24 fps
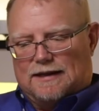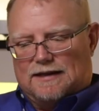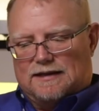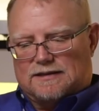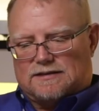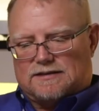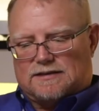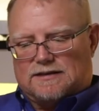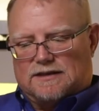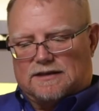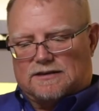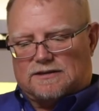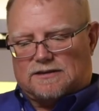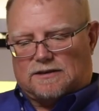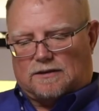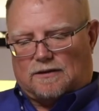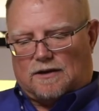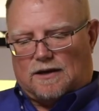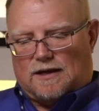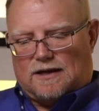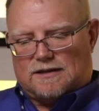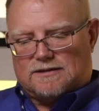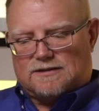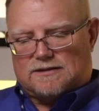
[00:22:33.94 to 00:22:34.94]
It's
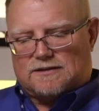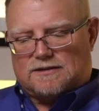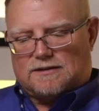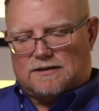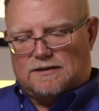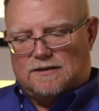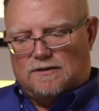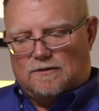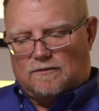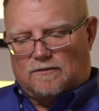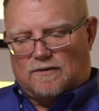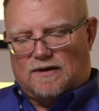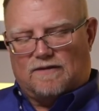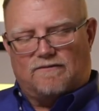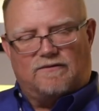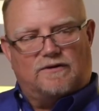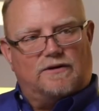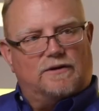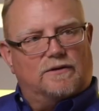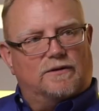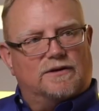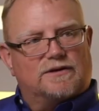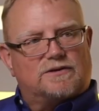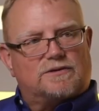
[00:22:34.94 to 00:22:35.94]
lost
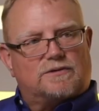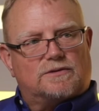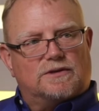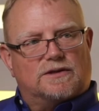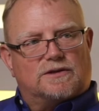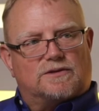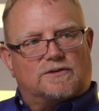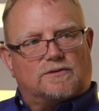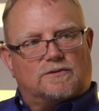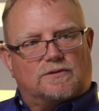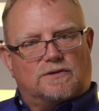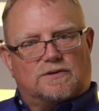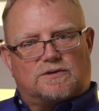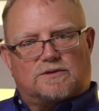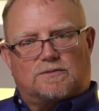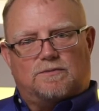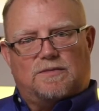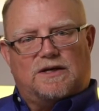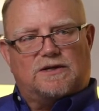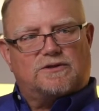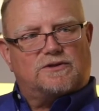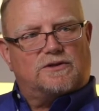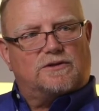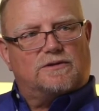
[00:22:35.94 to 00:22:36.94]
revenue. It's
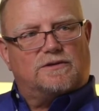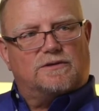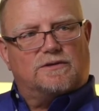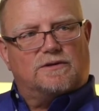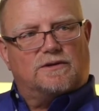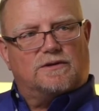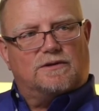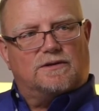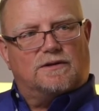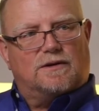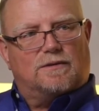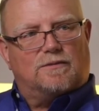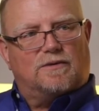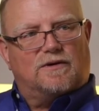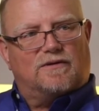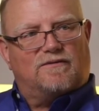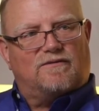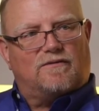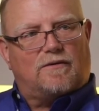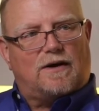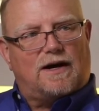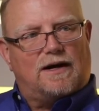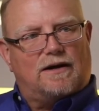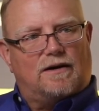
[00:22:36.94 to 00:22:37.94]
measured in the number
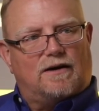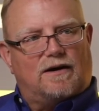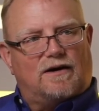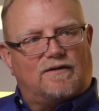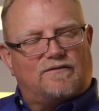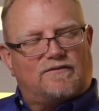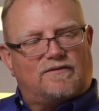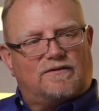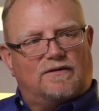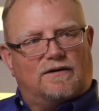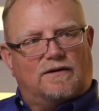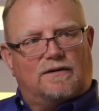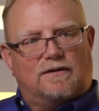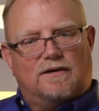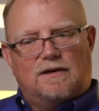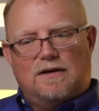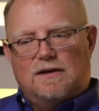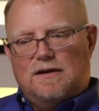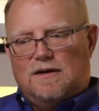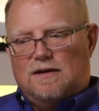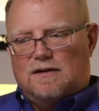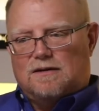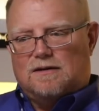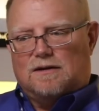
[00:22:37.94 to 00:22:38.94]
of write-offs, the
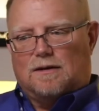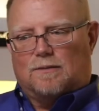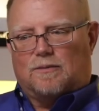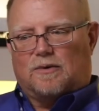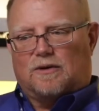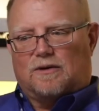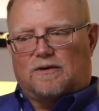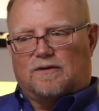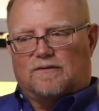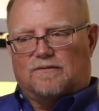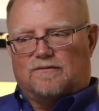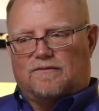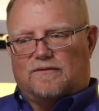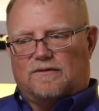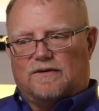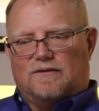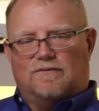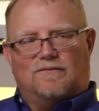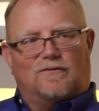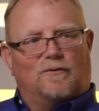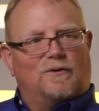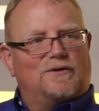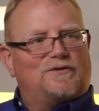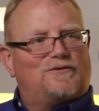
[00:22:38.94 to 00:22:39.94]
number of
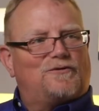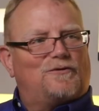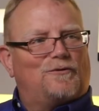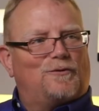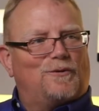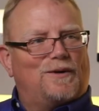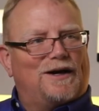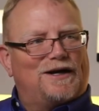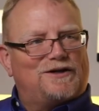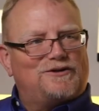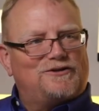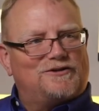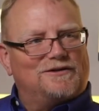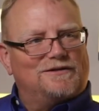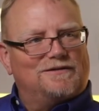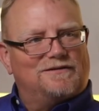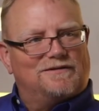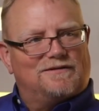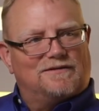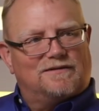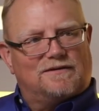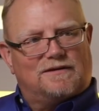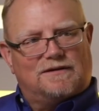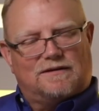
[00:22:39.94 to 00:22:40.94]
invoice
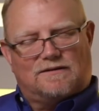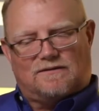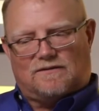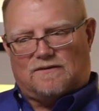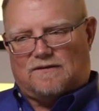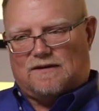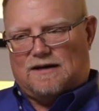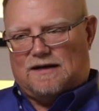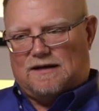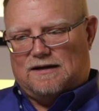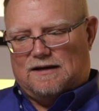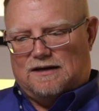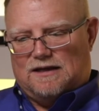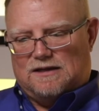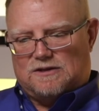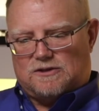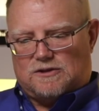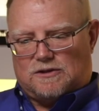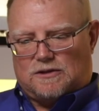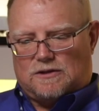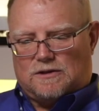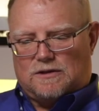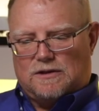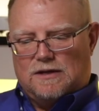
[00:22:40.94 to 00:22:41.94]
corrections, and things of that
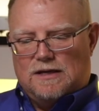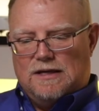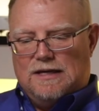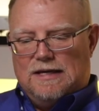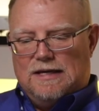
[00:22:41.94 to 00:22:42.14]
nature.